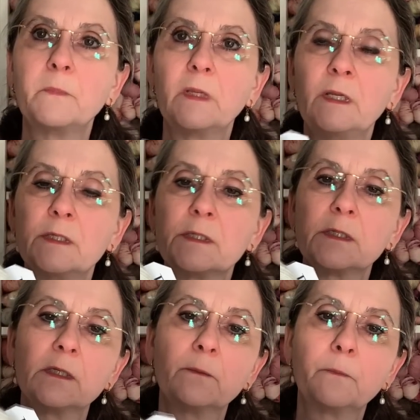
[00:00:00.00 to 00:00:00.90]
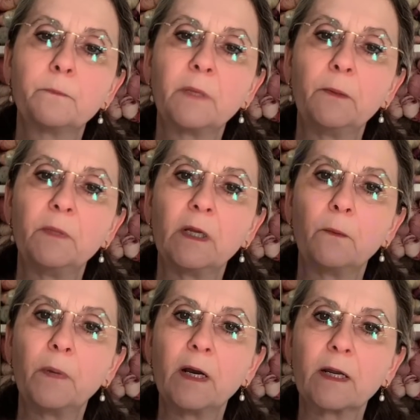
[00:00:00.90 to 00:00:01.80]
It's baby
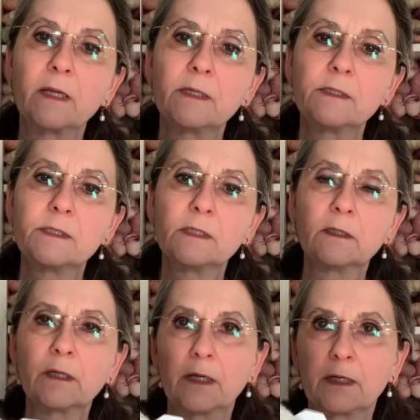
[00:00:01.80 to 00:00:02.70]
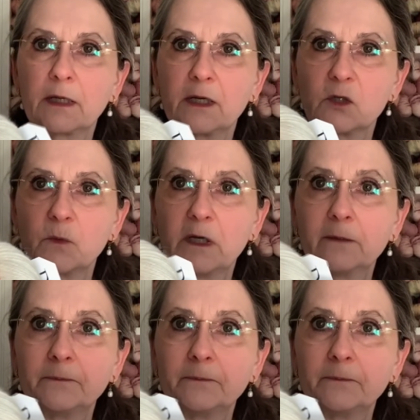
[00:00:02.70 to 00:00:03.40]
alpaca, silk and cashmere.